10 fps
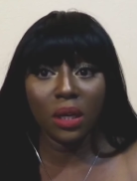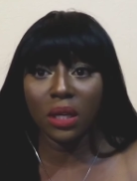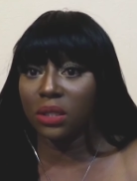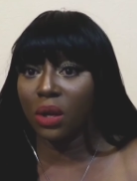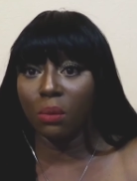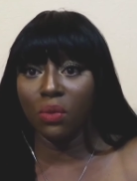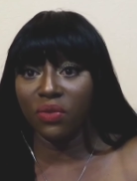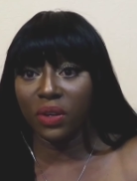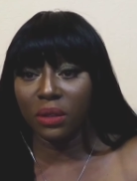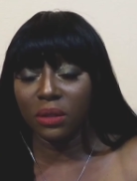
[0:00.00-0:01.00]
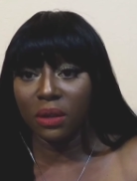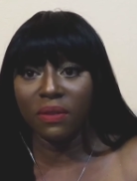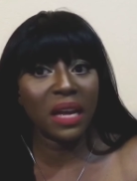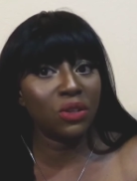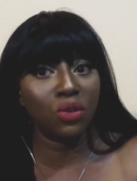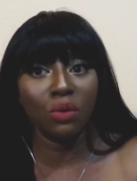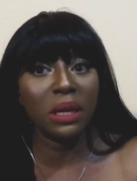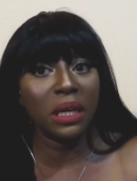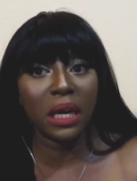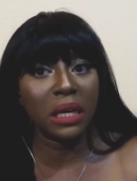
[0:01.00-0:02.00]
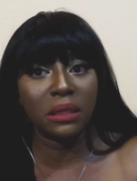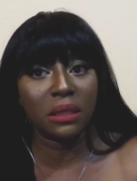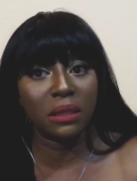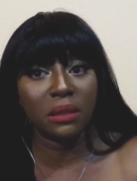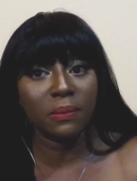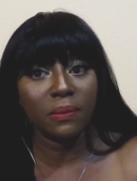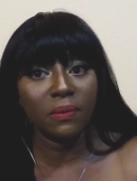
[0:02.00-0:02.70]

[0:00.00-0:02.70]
is not moving. There are so many cases.